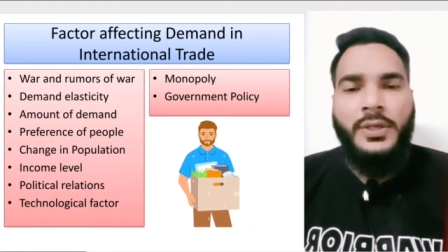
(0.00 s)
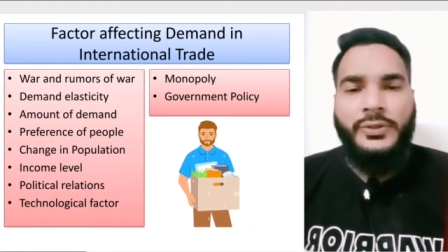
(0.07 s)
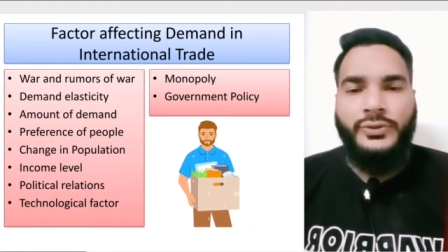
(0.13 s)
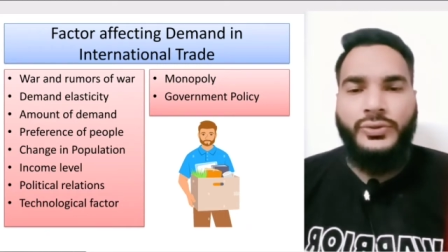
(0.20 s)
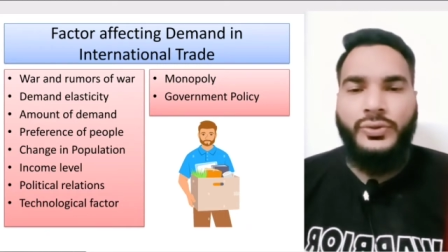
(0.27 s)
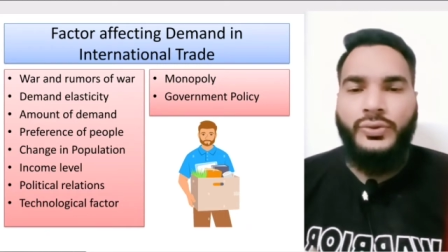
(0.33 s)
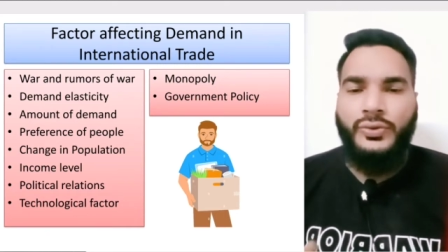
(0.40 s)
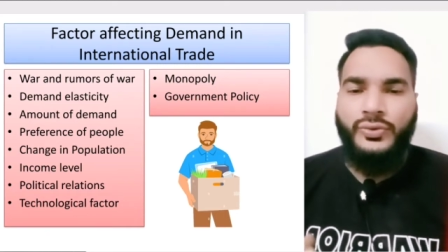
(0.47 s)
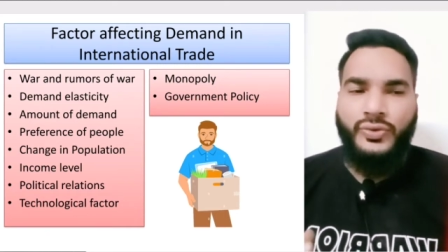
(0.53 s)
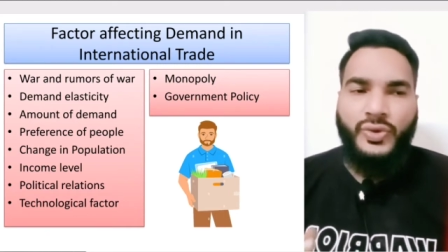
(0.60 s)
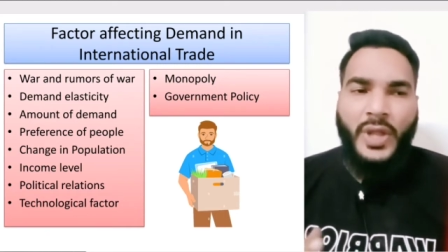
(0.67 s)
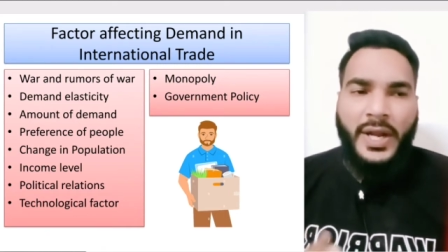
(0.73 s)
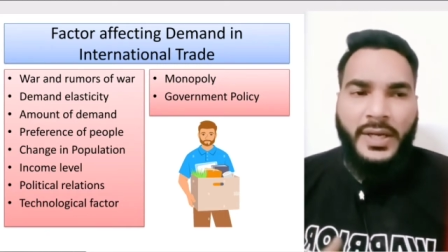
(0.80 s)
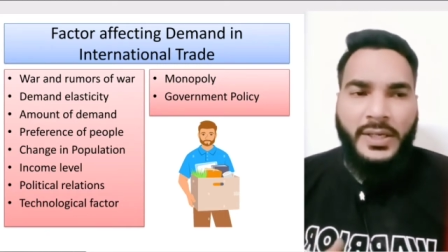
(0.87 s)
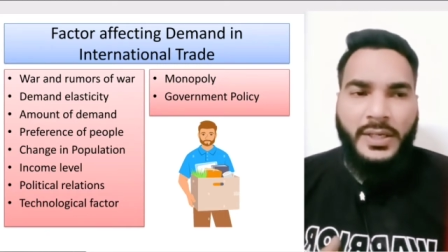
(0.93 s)
so
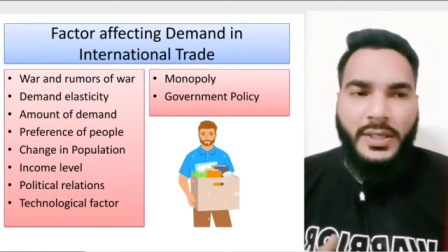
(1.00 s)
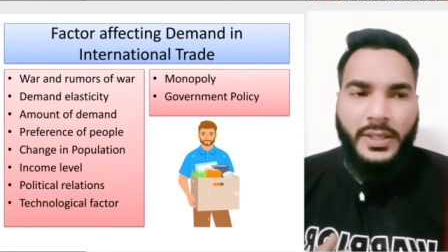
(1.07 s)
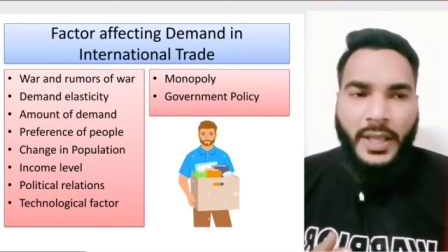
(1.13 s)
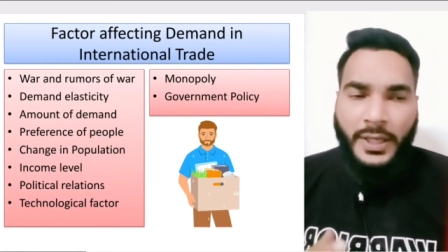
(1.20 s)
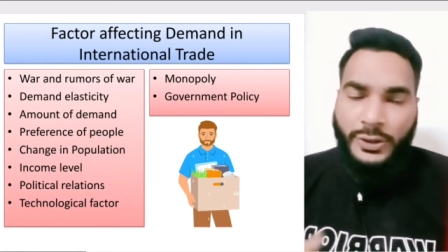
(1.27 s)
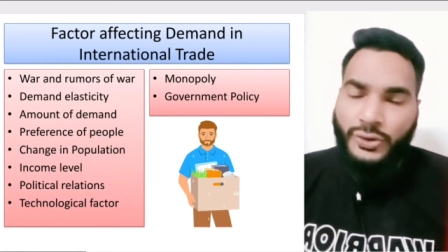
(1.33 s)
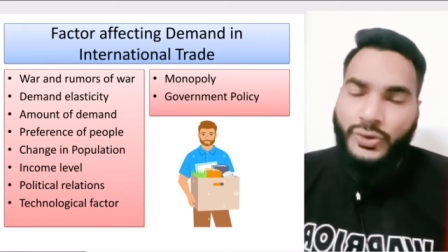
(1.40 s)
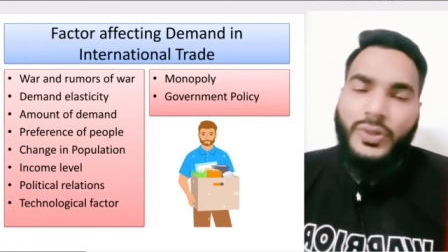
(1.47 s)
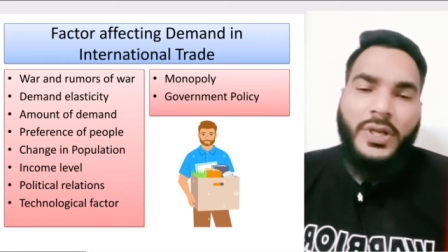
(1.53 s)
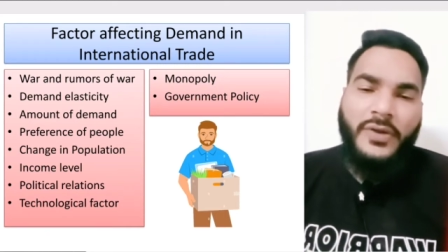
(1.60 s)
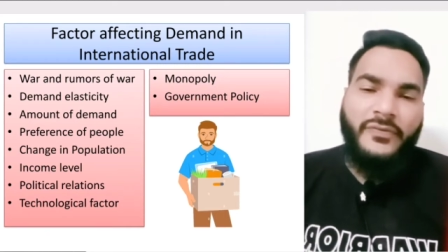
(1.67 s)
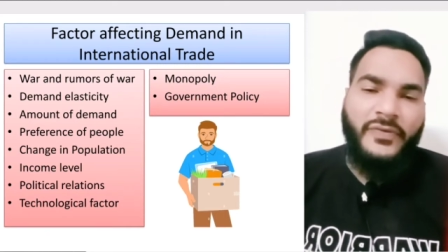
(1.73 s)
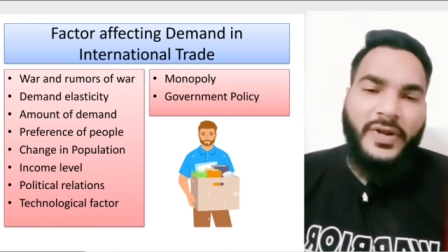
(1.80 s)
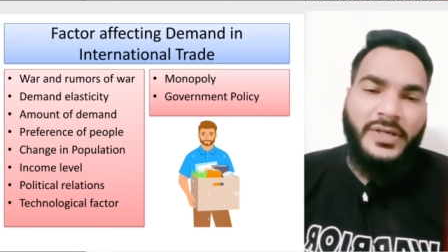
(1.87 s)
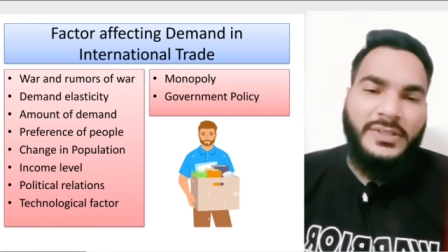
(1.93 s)
that actually
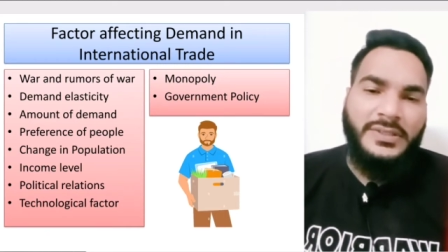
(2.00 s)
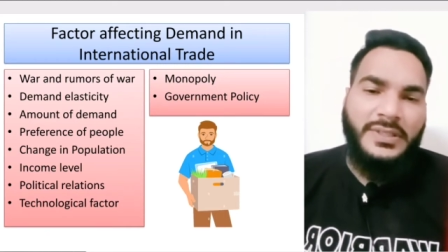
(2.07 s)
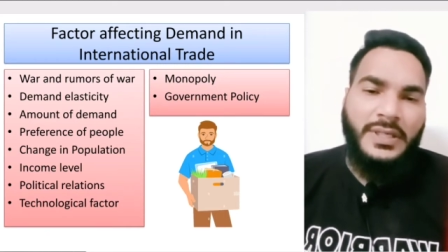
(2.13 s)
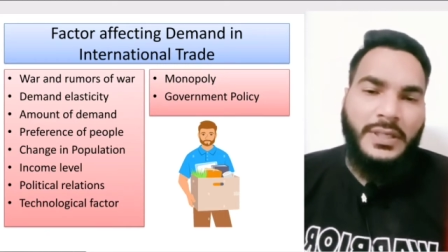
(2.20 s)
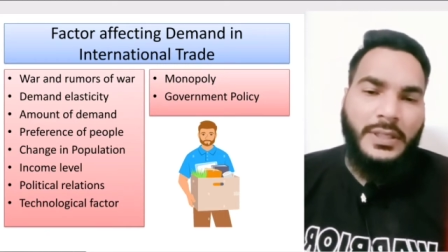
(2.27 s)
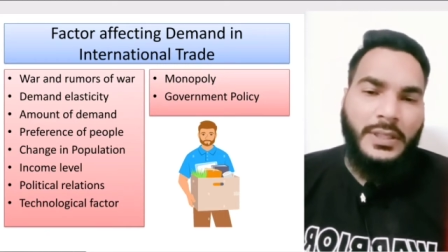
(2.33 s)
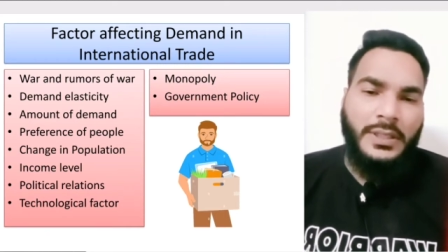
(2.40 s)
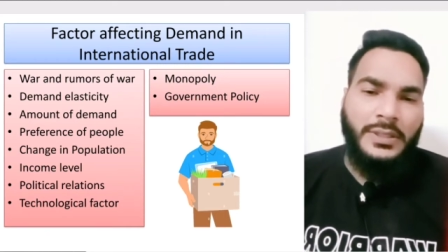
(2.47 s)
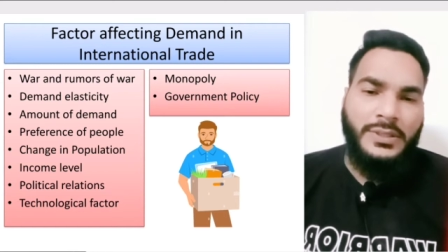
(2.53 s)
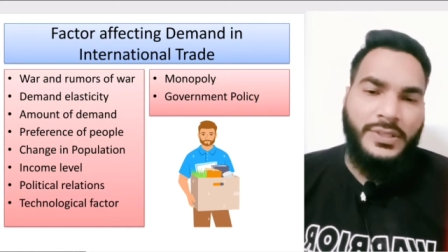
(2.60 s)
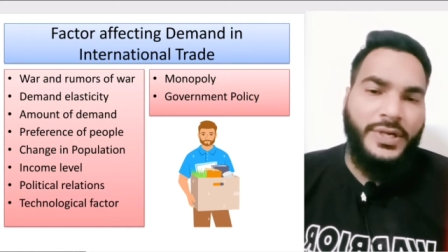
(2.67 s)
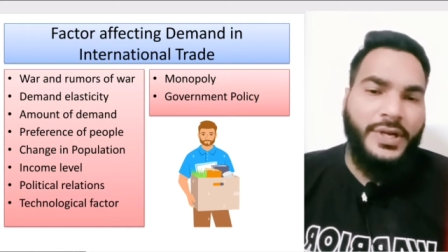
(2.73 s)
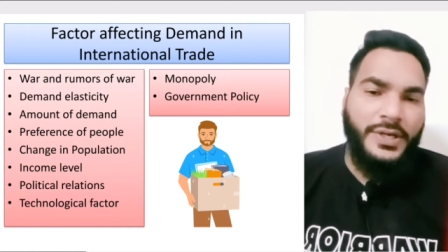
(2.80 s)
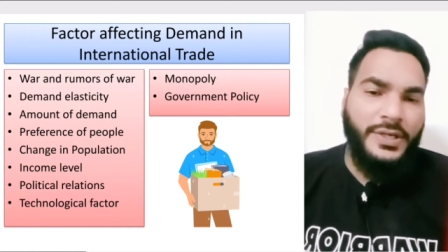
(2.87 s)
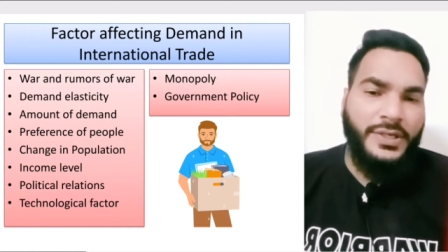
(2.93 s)
affects the
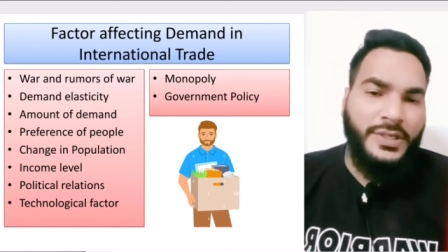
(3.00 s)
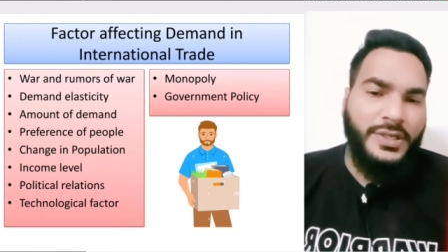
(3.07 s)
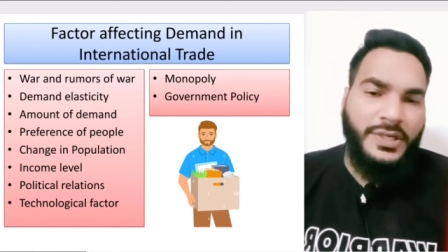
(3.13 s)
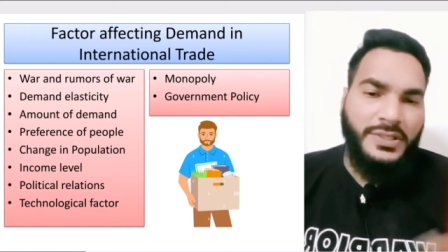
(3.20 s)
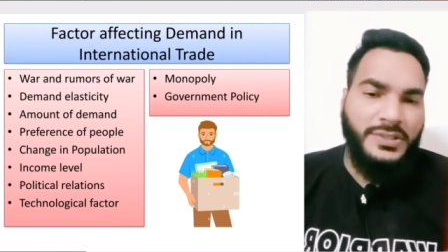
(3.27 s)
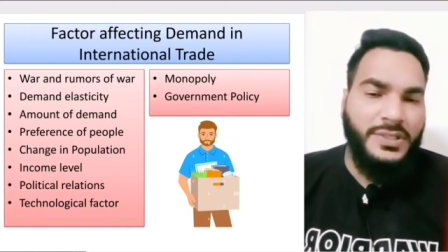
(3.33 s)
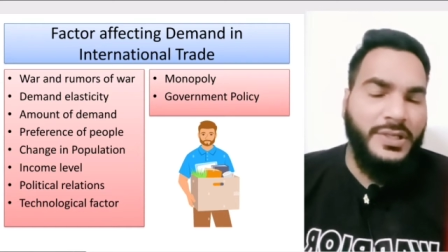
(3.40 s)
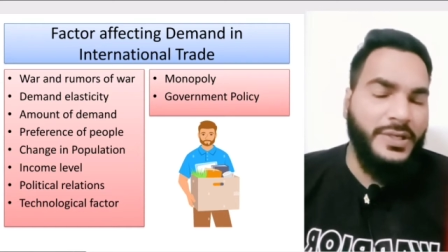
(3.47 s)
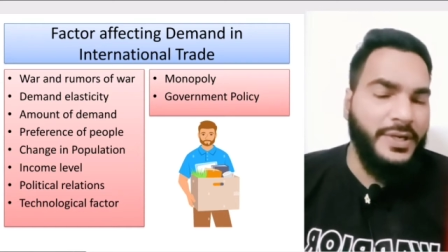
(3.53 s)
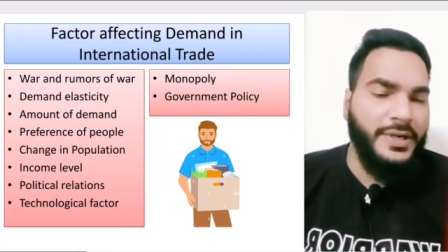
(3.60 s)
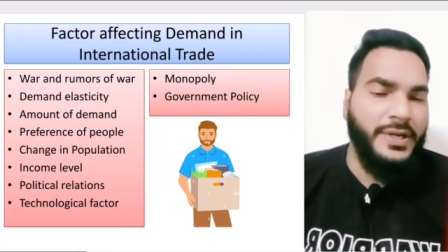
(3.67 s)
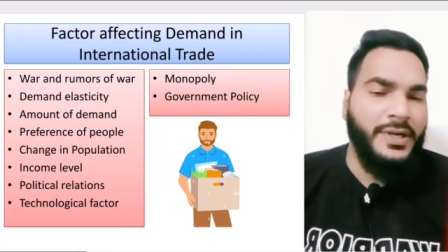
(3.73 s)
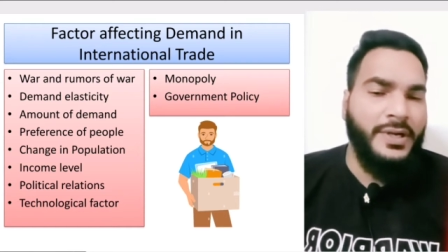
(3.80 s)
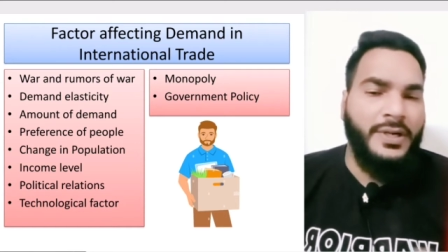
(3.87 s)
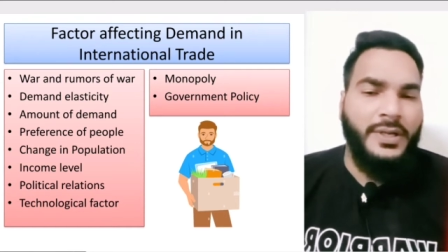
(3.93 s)
trade, international trade,